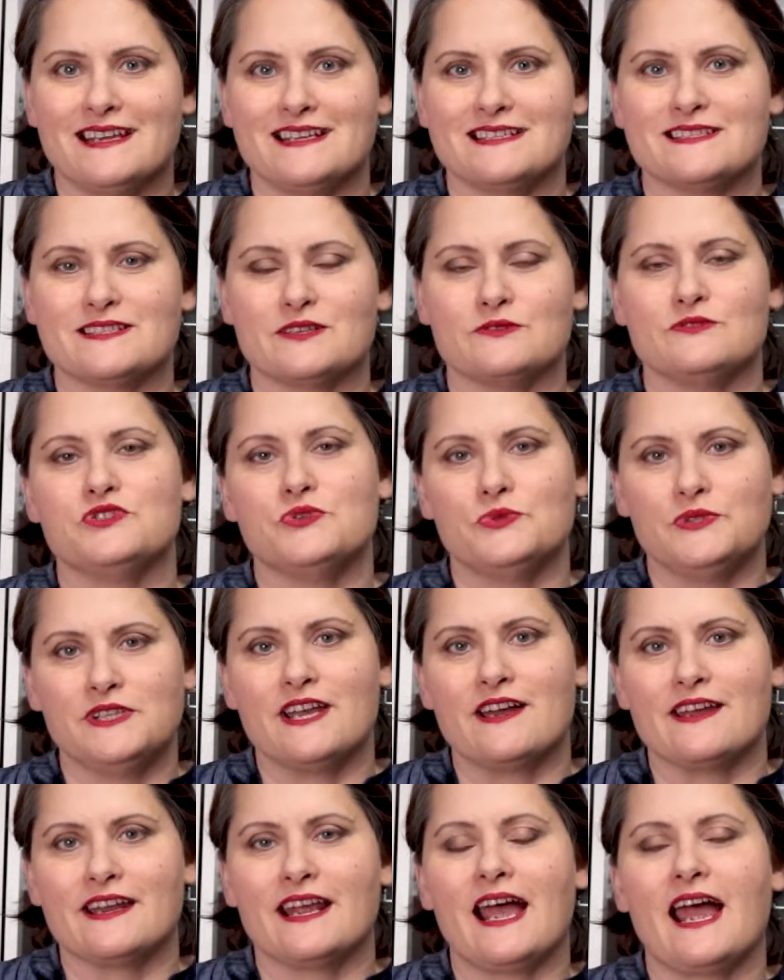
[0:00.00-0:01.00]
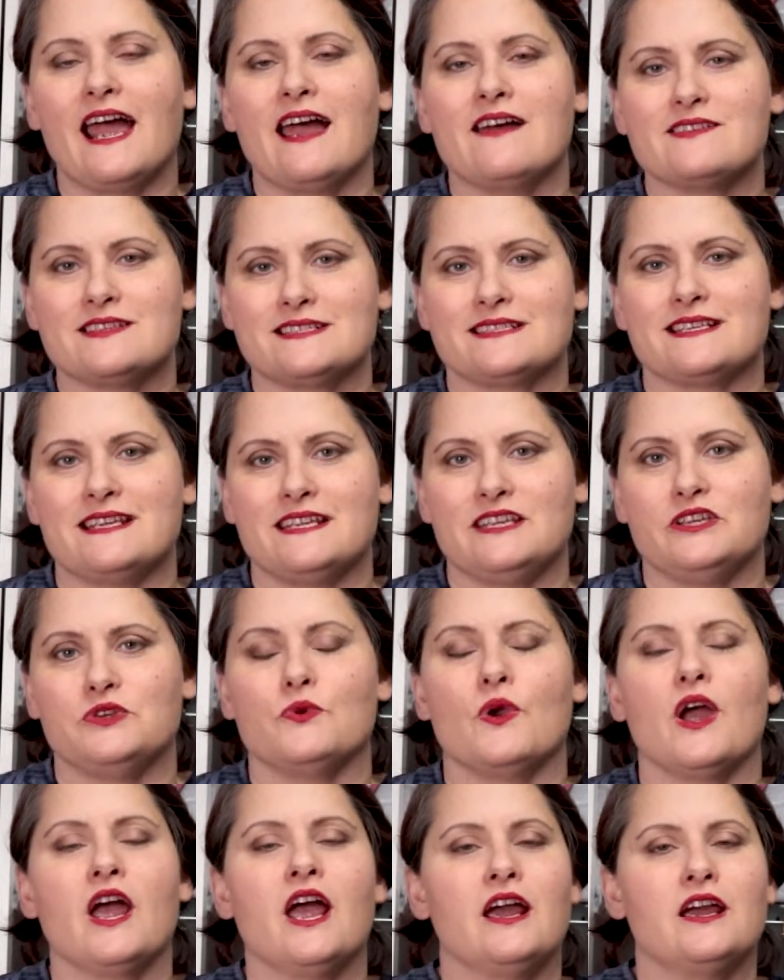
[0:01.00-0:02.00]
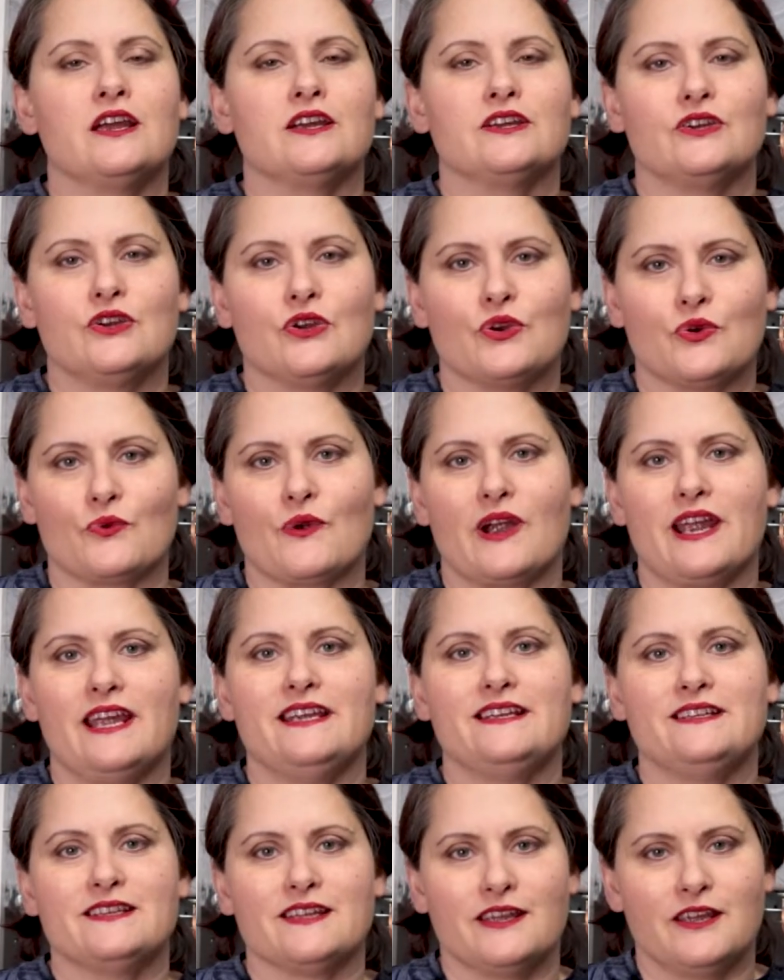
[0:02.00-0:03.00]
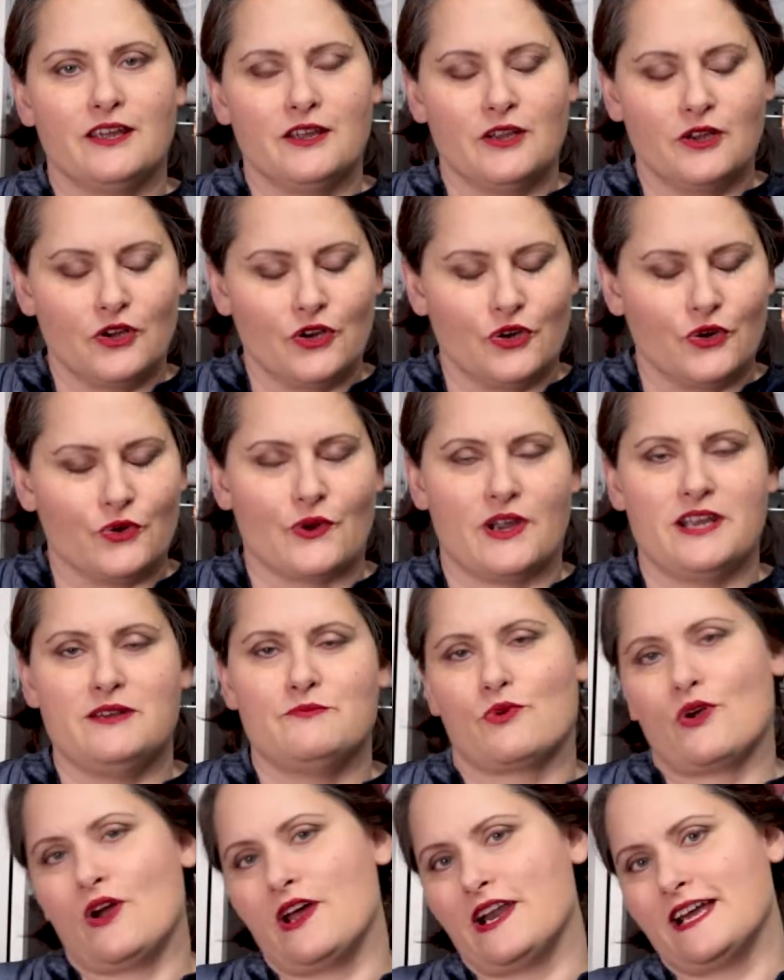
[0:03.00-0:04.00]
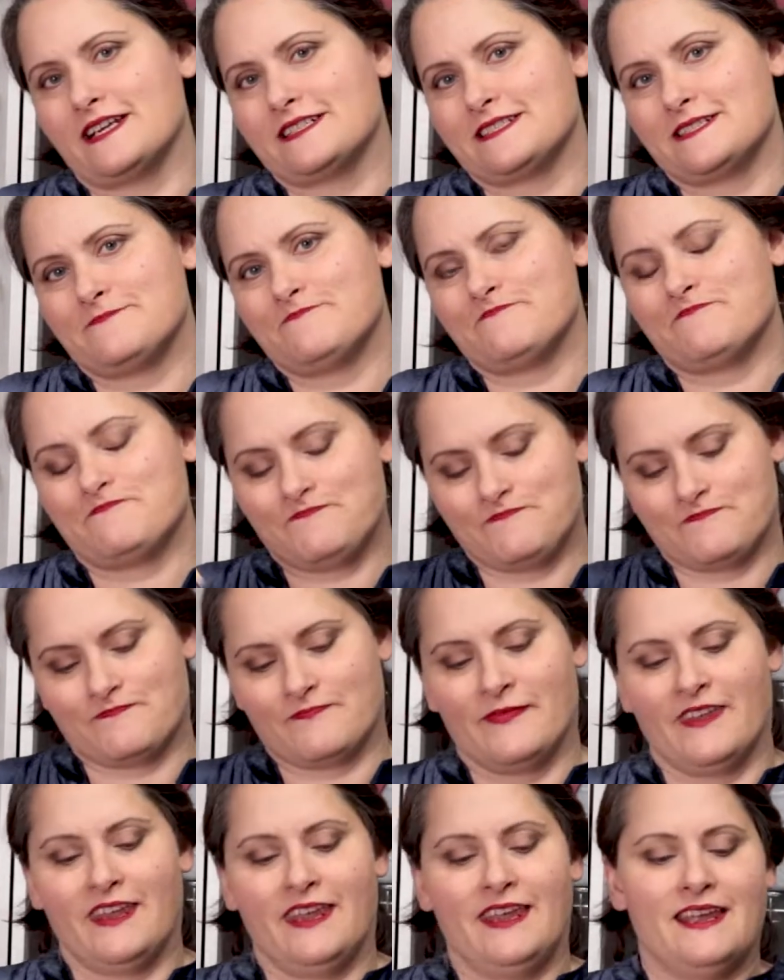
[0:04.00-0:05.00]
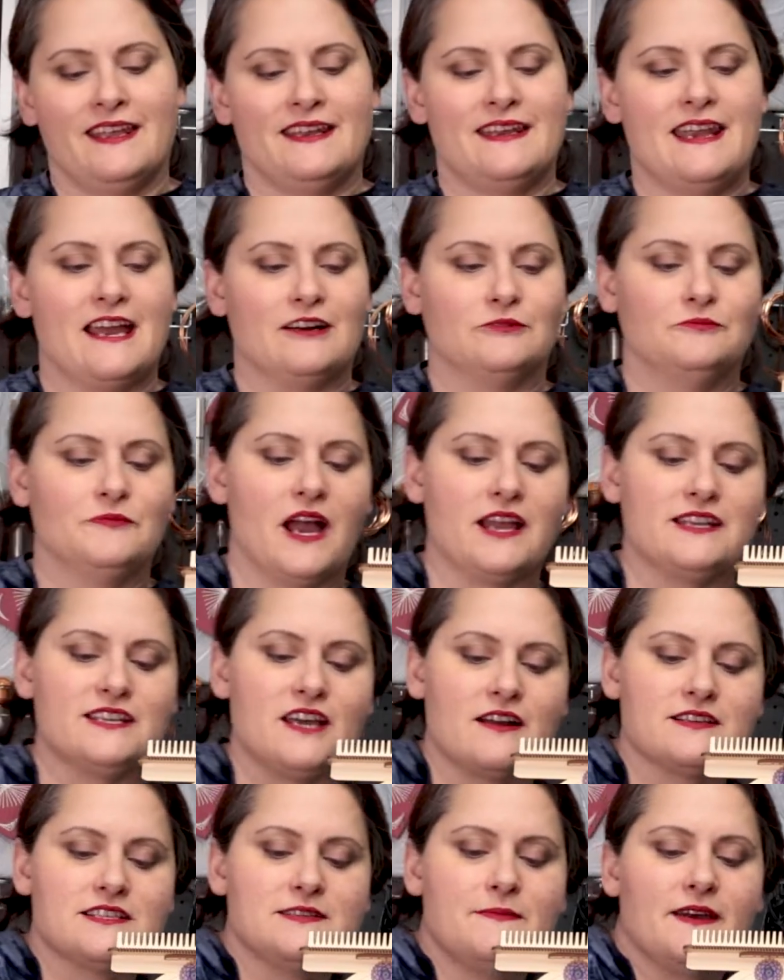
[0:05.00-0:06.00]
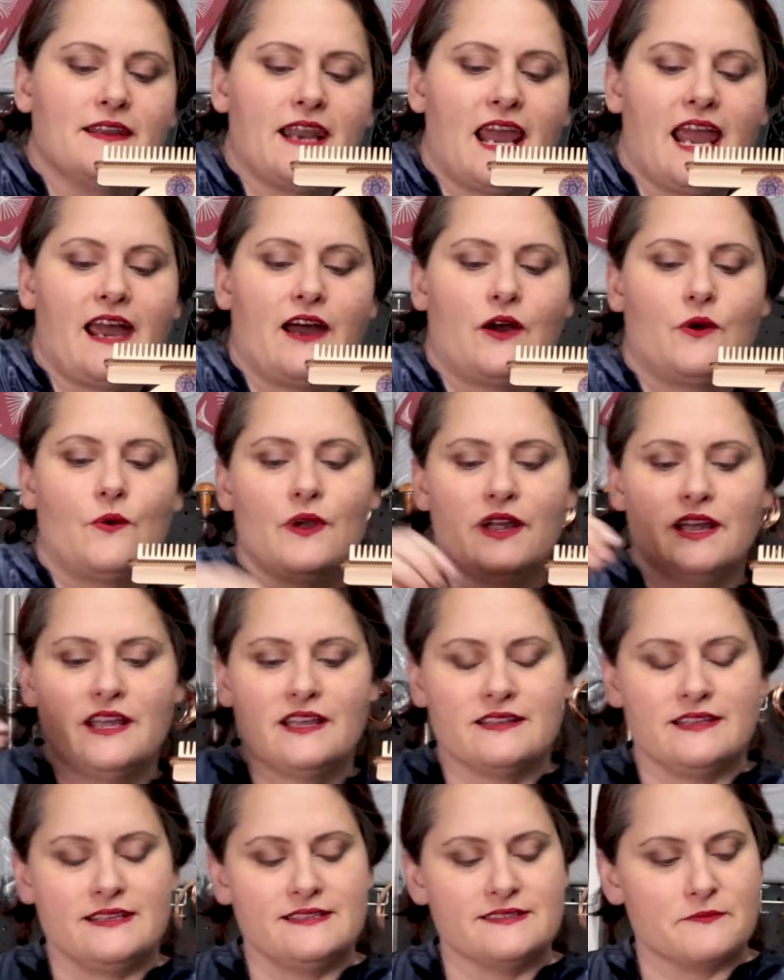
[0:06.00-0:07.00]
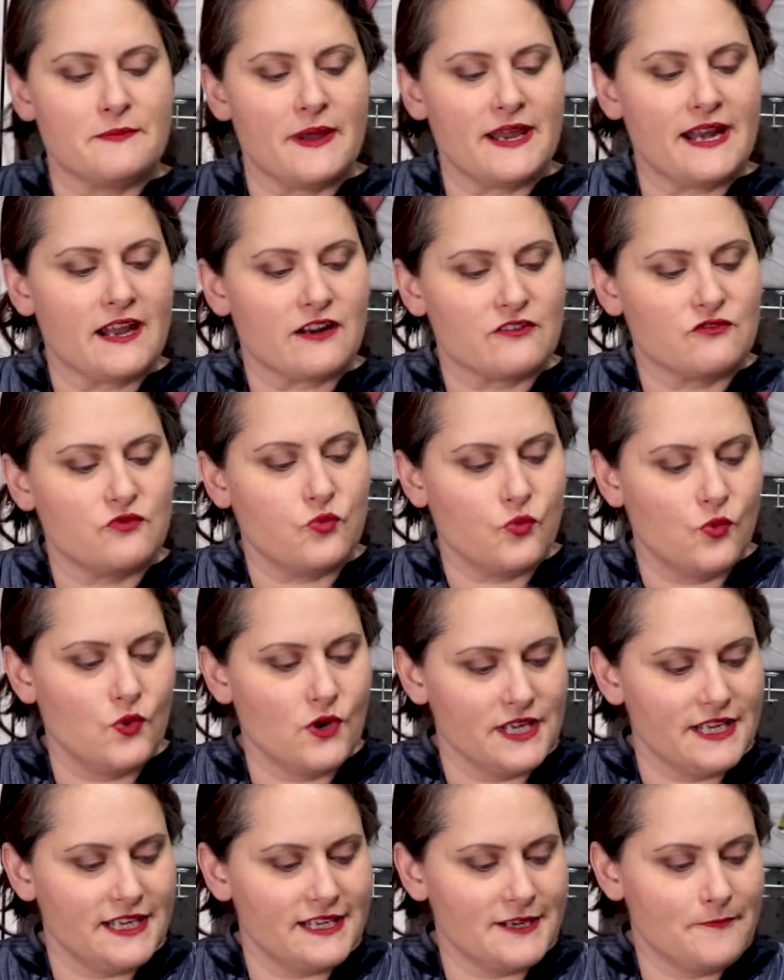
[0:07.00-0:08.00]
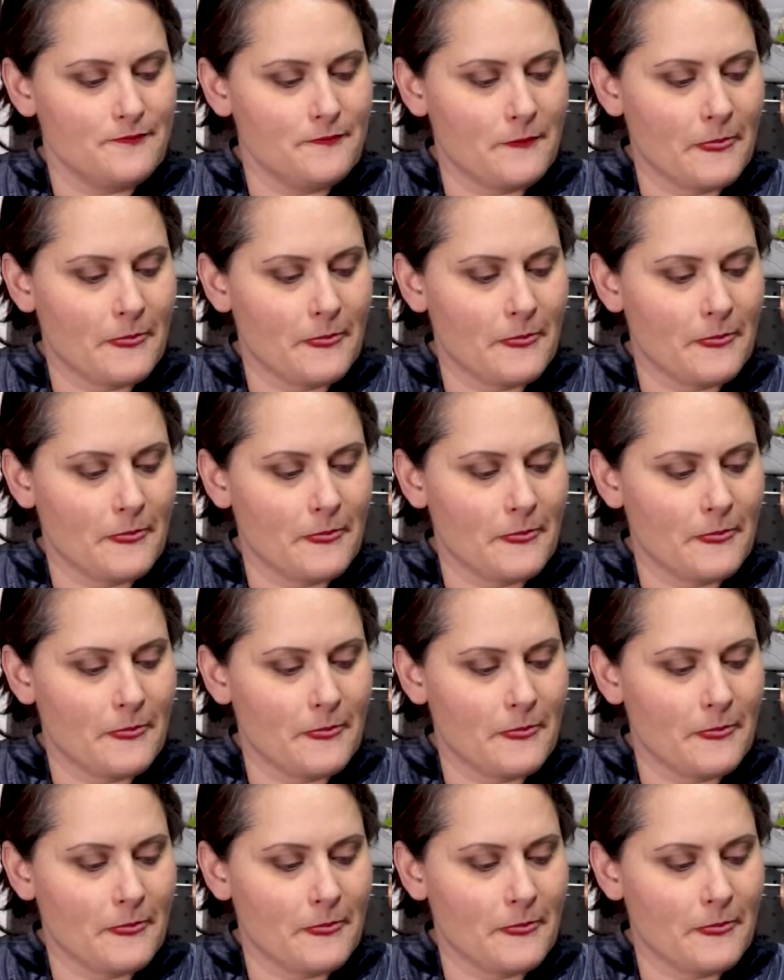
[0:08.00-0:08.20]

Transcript: And so, Julianna, I have to say to you, great, great product. Now, I talked about how these are made out of wood.